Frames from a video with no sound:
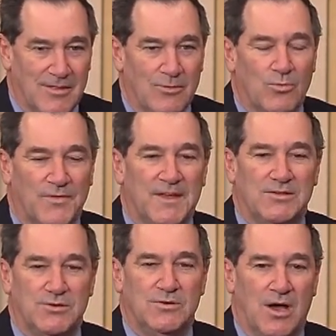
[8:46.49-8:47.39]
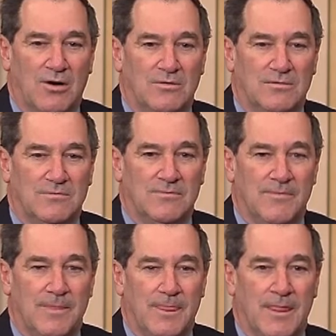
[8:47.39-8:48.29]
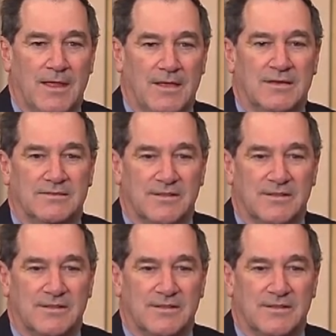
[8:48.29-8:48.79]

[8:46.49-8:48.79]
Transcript: What they do know is